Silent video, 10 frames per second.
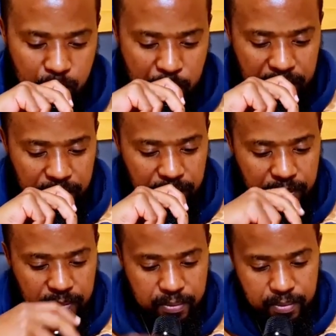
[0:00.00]
Read.
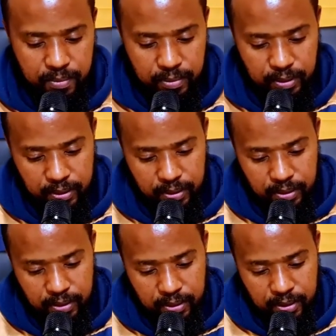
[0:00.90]

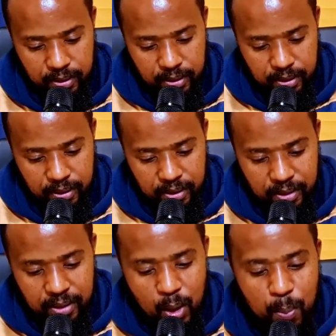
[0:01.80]
Before the decree
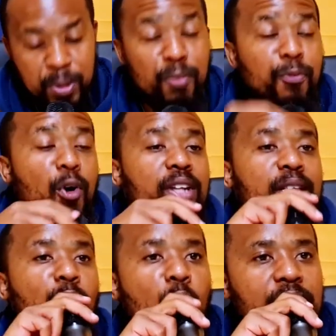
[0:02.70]
bring forth. Before
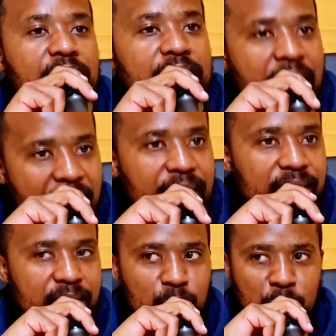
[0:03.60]
the Lord
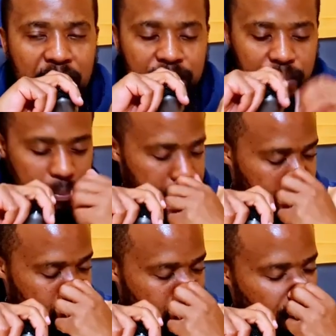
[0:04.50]
returns. Read
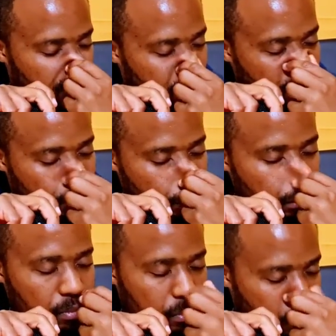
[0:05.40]
before the day
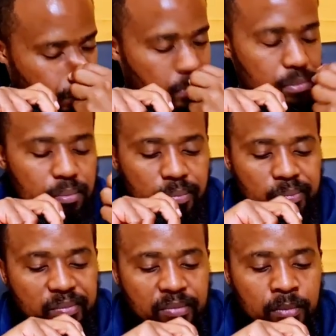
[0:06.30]
pass as
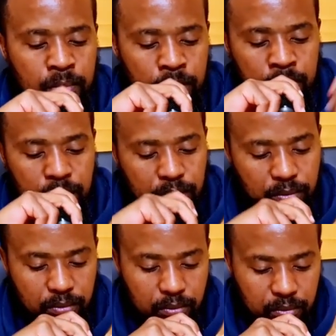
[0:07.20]
the shaft, mm.
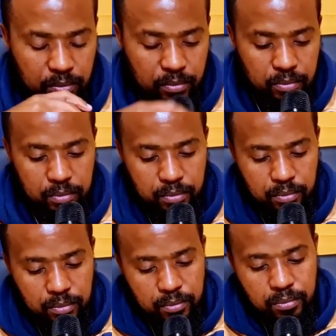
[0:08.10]
before the
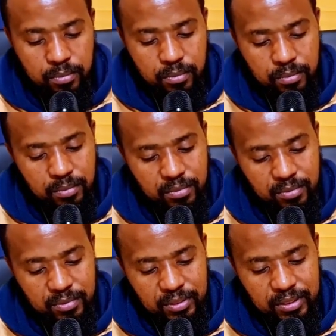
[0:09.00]
fierce anger of the
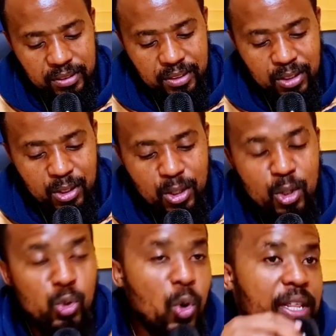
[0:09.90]
Lord come
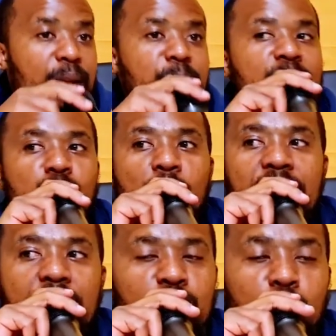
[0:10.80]
upon you. So that means
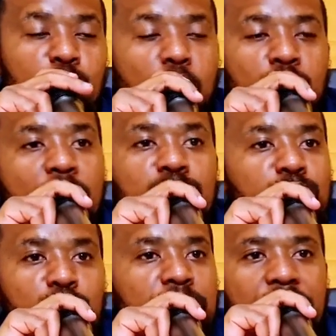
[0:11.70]
whether you don't want
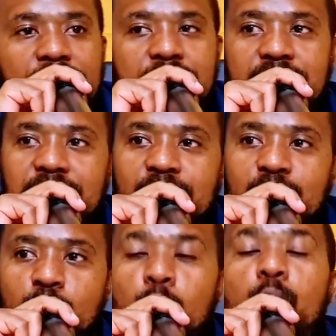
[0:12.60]
to do that,
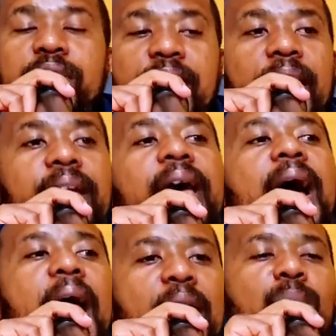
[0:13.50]
you
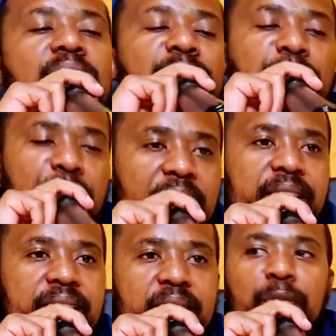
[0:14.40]
say, I want to
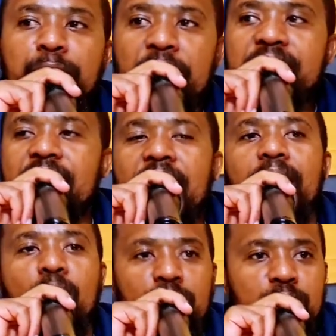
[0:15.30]
face the fierce
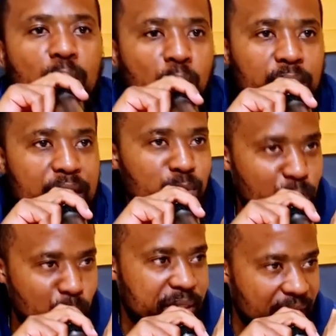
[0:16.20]
anger of the Lord. That's
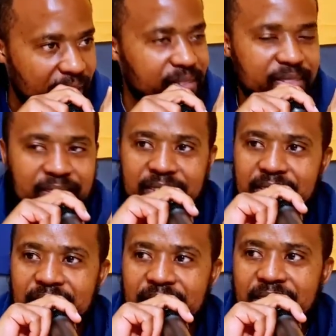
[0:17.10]
what you say.
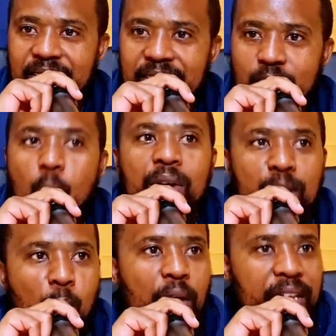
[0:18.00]

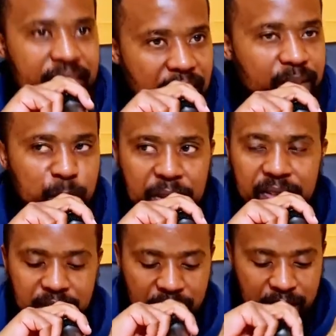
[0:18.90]
Only God can judge
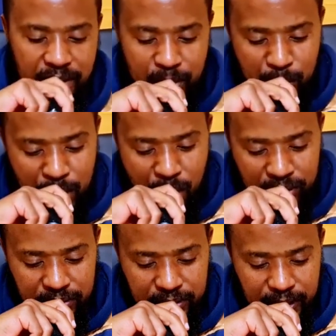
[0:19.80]
me. Read
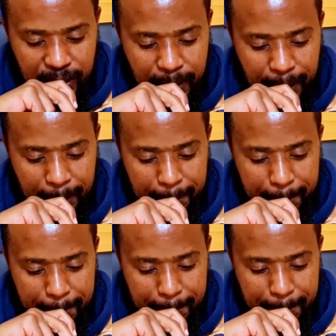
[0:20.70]
on. Before
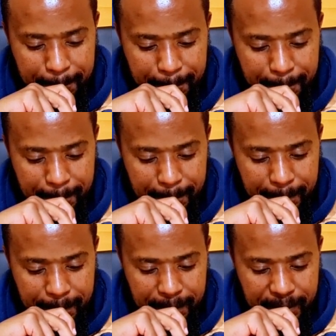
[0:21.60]
the day of the
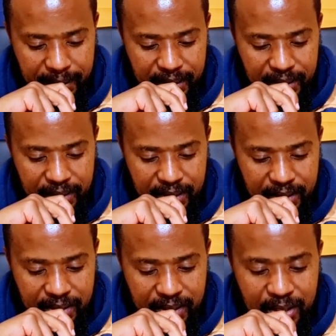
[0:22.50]
Lord's anger
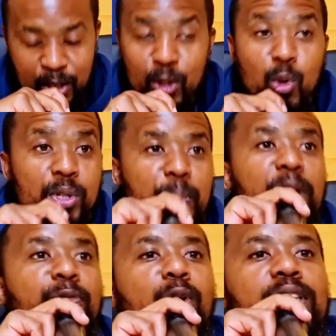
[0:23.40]
come upon you. Use
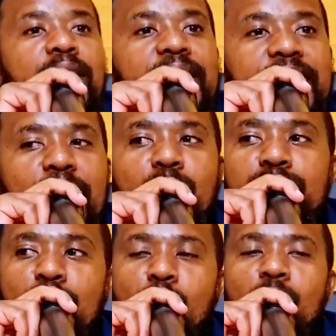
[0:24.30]
before the day
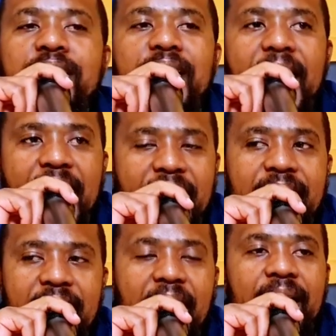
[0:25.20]
of the Lord's
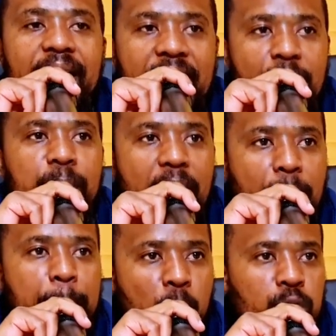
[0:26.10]
anger come
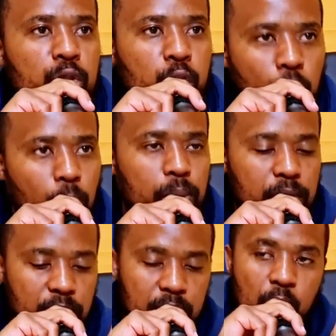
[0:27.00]
upon
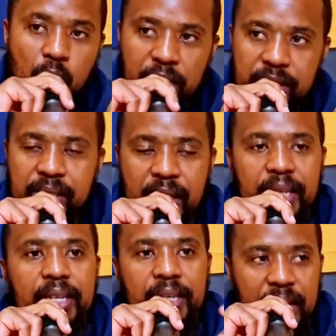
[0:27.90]
you. The Lord is
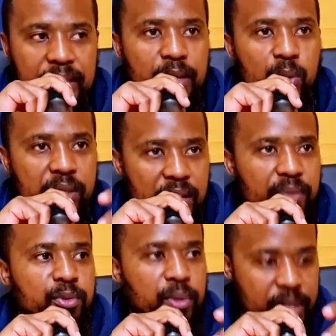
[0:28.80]
saying, gather
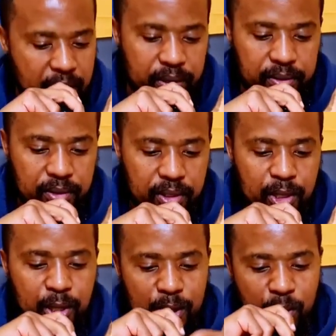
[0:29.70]
yourself together.
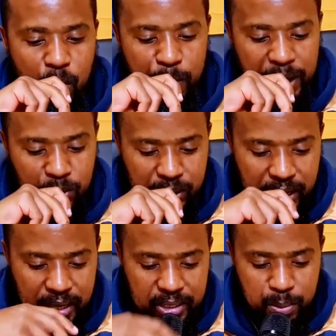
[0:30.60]
Go back to
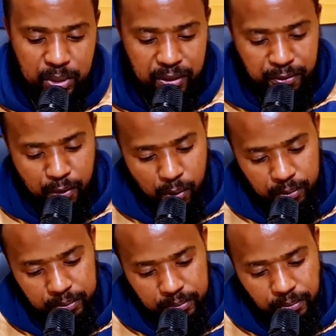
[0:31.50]
2 Timothy
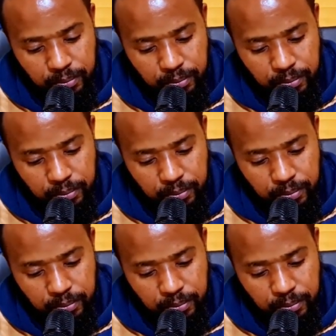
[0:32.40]
4.